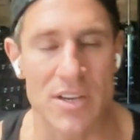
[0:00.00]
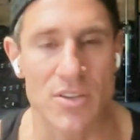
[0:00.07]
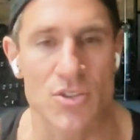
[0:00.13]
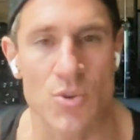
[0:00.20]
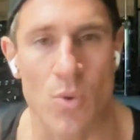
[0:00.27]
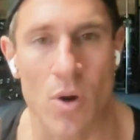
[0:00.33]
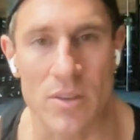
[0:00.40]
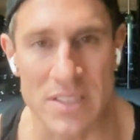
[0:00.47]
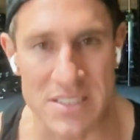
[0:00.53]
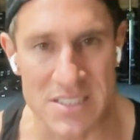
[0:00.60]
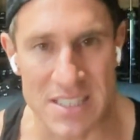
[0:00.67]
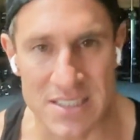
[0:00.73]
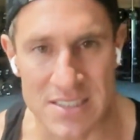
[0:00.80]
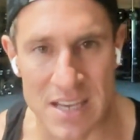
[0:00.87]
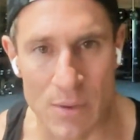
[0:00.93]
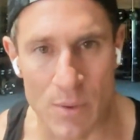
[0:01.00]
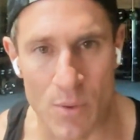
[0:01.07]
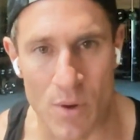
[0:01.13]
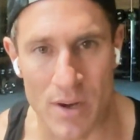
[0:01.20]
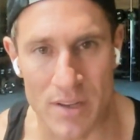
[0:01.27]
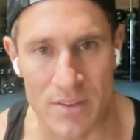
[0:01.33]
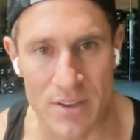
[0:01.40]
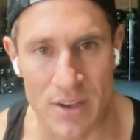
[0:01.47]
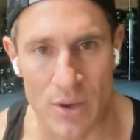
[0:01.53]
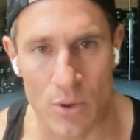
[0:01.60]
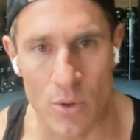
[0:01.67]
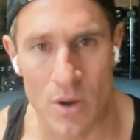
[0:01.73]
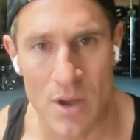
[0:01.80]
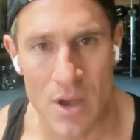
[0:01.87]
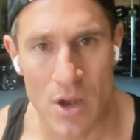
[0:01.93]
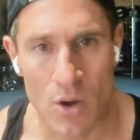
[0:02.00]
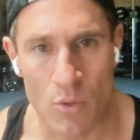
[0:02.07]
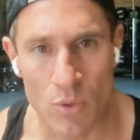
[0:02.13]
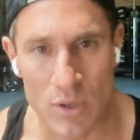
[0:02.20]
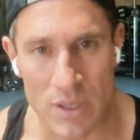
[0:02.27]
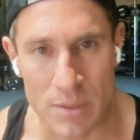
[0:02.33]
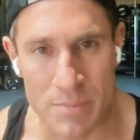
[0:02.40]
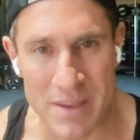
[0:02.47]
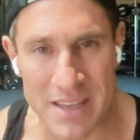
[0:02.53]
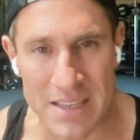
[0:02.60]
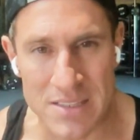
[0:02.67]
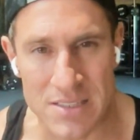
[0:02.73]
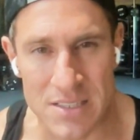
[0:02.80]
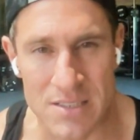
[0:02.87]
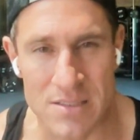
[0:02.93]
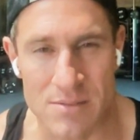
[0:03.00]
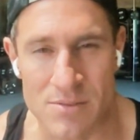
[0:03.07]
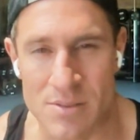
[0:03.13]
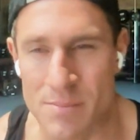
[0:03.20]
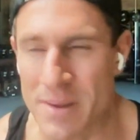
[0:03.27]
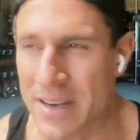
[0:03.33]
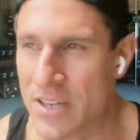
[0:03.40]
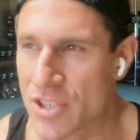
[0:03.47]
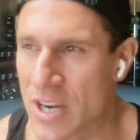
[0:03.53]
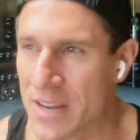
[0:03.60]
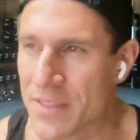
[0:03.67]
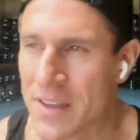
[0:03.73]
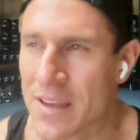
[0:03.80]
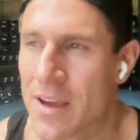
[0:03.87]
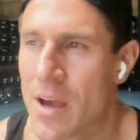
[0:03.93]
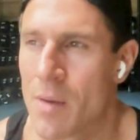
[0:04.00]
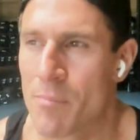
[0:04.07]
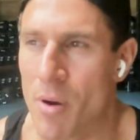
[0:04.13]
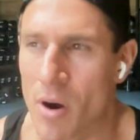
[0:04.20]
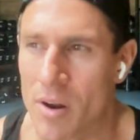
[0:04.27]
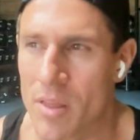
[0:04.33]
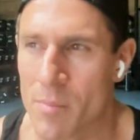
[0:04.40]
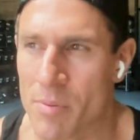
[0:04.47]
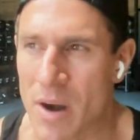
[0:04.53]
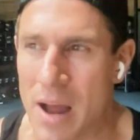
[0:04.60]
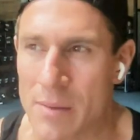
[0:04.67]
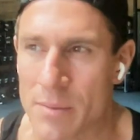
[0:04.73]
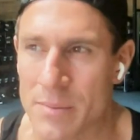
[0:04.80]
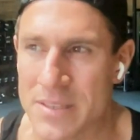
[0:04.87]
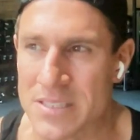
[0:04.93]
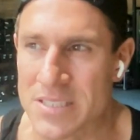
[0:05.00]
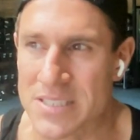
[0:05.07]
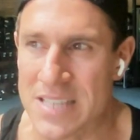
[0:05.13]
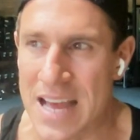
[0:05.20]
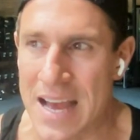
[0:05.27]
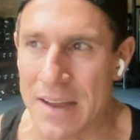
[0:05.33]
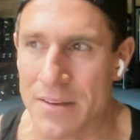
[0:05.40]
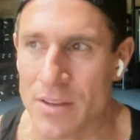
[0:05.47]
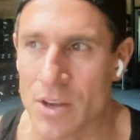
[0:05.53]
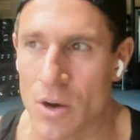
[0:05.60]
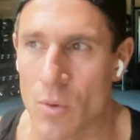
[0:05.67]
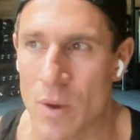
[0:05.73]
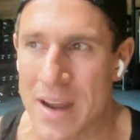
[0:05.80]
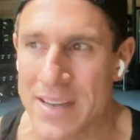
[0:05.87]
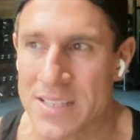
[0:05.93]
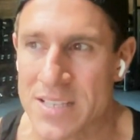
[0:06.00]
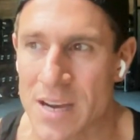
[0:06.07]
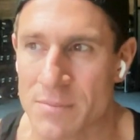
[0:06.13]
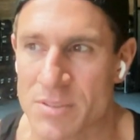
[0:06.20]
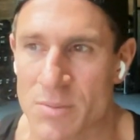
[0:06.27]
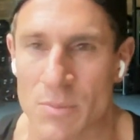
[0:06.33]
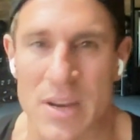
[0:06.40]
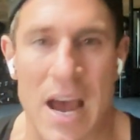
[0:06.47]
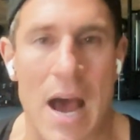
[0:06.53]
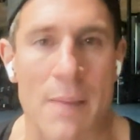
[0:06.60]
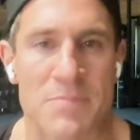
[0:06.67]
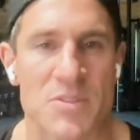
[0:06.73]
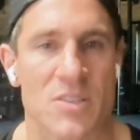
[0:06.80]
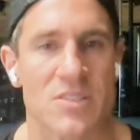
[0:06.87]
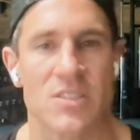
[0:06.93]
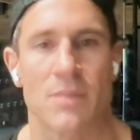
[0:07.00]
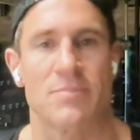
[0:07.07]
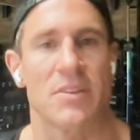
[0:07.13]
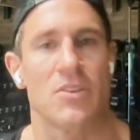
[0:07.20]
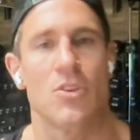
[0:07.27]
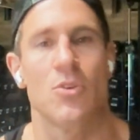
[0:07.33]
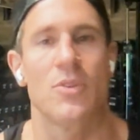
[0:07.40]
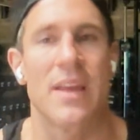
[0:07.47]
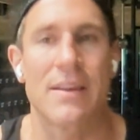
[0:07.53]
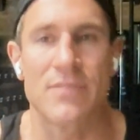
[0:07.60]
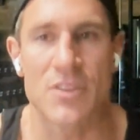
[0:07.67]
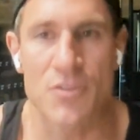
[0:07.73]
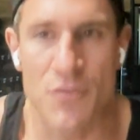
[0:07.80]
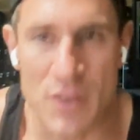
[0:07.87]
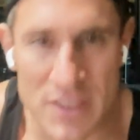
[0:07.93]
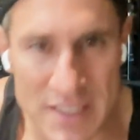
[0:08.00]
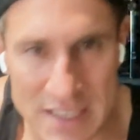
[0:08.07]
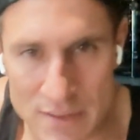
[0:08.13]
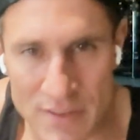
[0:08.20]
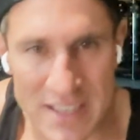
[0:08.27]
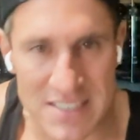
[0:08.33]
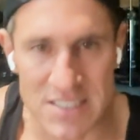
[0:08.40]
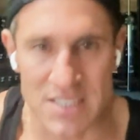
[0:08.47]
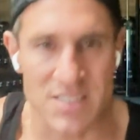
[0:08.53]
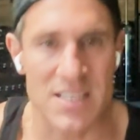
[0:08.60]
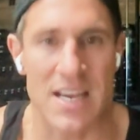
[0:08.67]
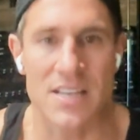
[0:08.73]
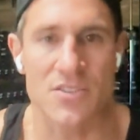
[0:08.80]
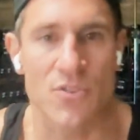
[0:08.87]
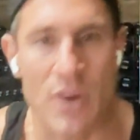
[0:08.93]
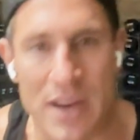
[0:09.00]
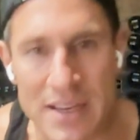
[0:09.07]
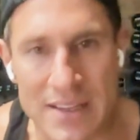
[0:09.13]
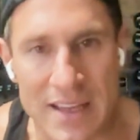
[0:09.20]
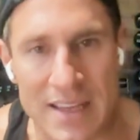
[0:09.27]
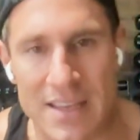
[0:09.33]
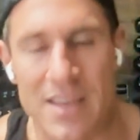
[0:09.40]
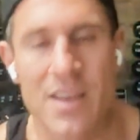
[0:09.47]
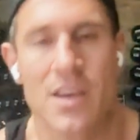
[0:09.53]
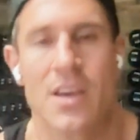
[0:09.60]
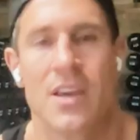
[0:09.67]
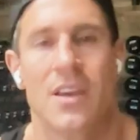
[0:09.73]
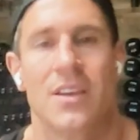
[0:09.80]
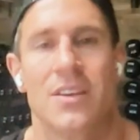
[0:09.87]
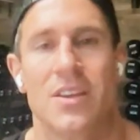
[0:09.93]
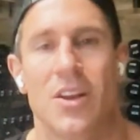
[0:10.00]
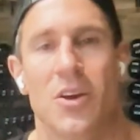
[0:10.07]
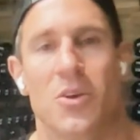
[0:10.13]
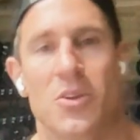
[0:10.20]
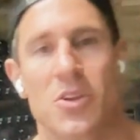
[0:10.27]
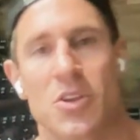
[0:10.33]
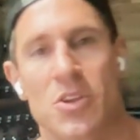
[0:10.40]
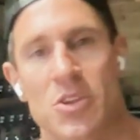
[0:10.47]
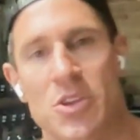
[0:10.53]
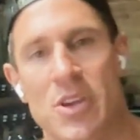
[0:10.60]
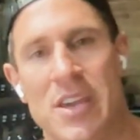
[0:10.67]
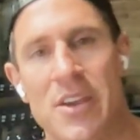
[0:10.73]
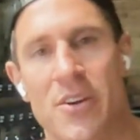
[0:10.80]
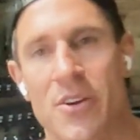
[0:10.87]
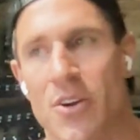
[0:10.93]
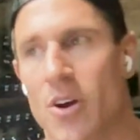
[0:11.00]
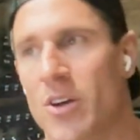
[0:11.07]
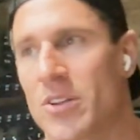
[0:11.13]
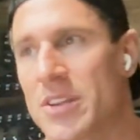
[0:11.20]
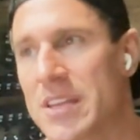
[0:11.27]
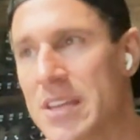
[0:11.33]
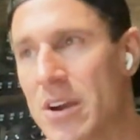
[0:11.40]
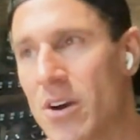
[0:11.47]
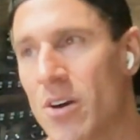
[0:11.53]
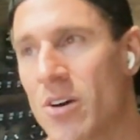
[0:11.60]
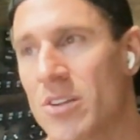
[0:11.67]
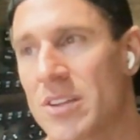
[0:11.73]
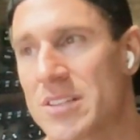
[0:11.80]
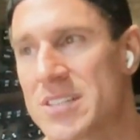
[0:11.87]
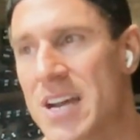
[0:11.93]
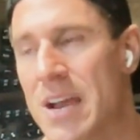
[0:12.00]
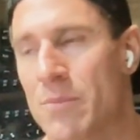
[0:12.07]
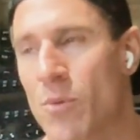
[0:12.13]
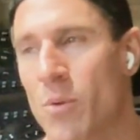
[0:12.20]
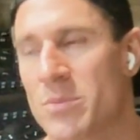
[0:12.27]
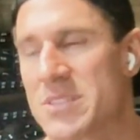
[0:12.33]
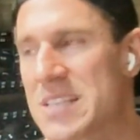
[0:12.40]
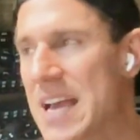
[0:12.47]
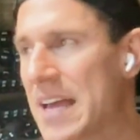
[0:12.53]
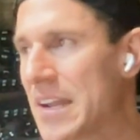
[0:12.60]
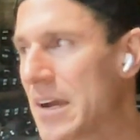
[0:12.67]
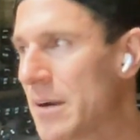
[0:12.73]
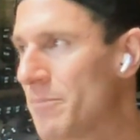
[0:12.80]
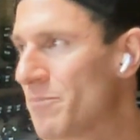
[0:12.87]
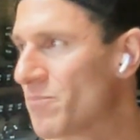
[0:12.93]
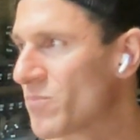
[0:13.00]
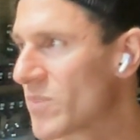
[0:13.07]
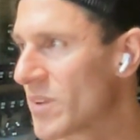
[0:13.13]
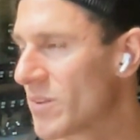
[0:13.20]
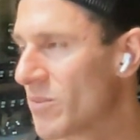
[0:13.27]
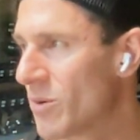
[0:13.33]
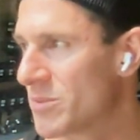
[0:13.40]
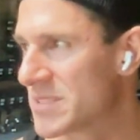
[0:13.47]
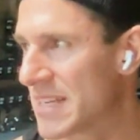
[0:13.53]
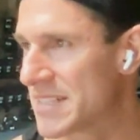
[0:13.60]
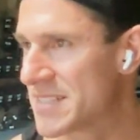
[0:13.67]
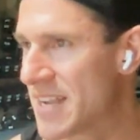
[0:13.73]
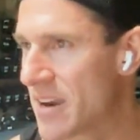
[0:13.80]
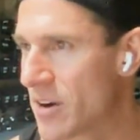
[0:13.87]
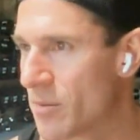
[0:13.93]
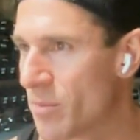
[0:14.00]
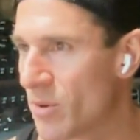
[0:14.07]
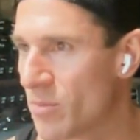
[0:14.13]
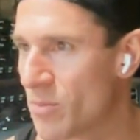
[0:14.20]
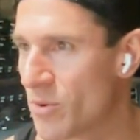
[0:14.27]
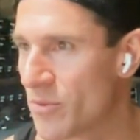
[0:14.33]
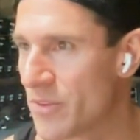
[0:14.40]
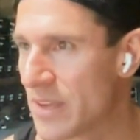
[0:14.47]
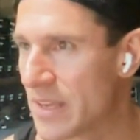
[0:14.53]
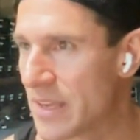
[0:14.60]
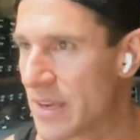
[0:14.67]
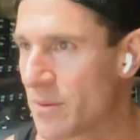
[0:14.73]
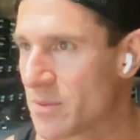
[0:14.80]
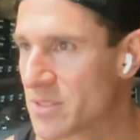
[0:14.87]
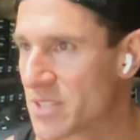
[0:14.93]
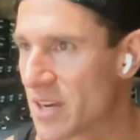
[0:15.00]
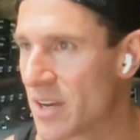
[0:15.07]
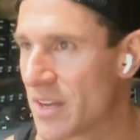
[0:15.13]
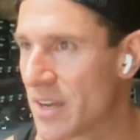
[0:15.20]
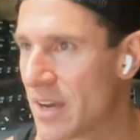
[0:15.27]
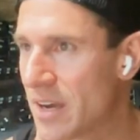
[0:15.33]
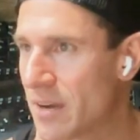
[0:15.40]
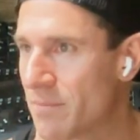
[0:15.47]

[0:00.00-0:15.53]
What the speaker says: and do all these things that we want to do really begins to diminish. I think part of the problem is that, you know, anytime someone hops on something new, they have this feeling of, like, success, right? Like, you know, you hear it all the time. What was that terrible movie? It was on,